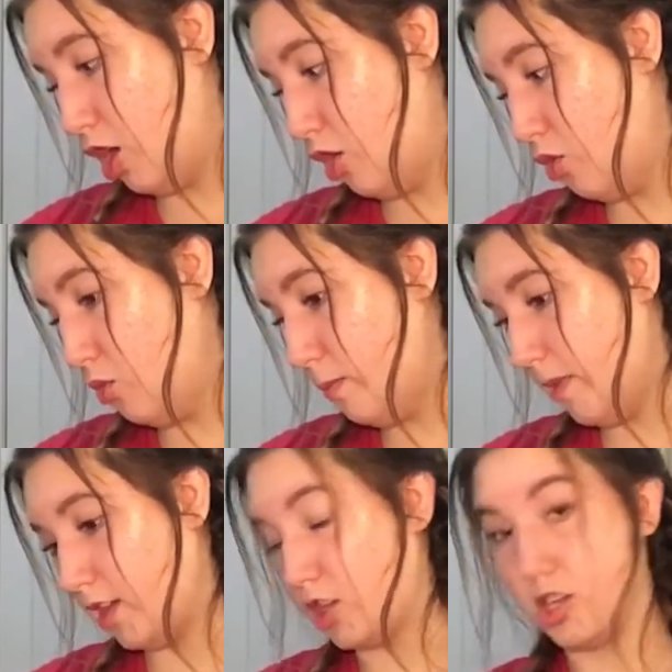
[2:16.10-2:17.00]
Oh
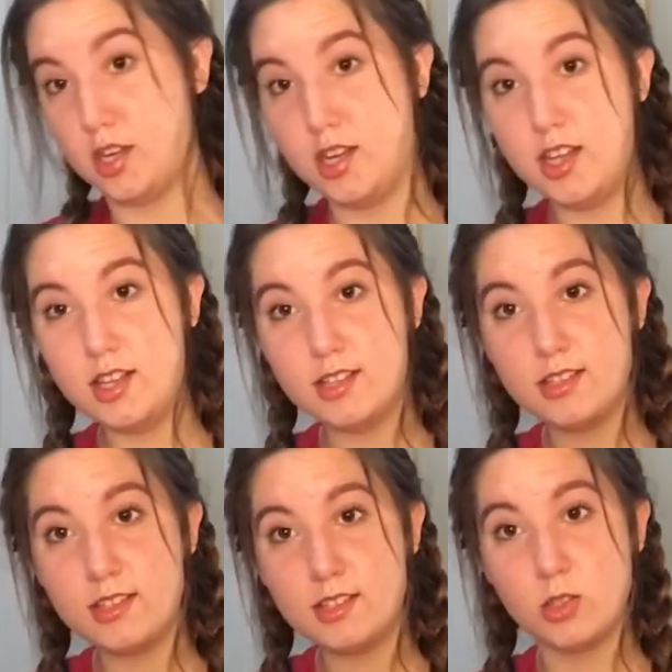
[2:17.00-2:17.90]
my
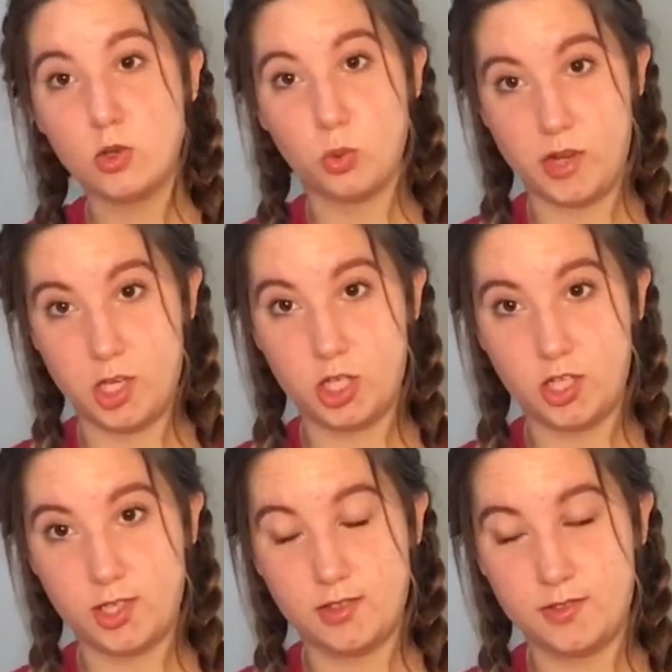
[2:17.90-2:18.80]
goodness
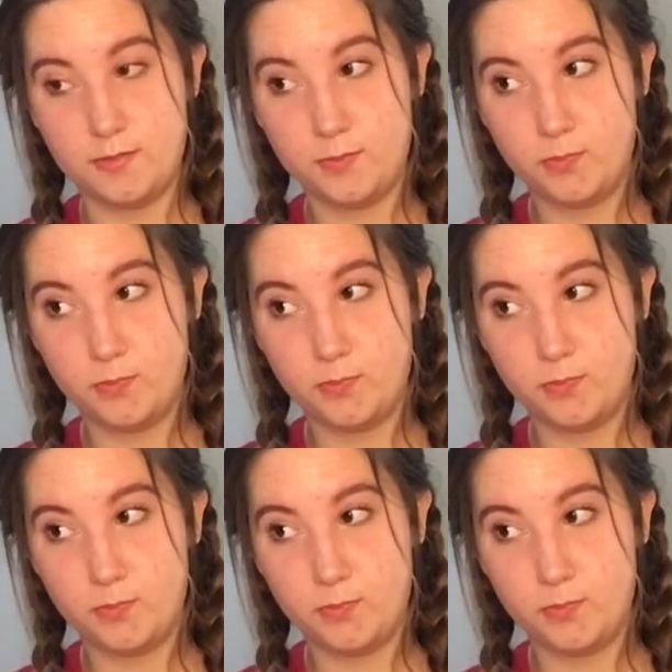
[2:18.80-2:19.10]
gracious.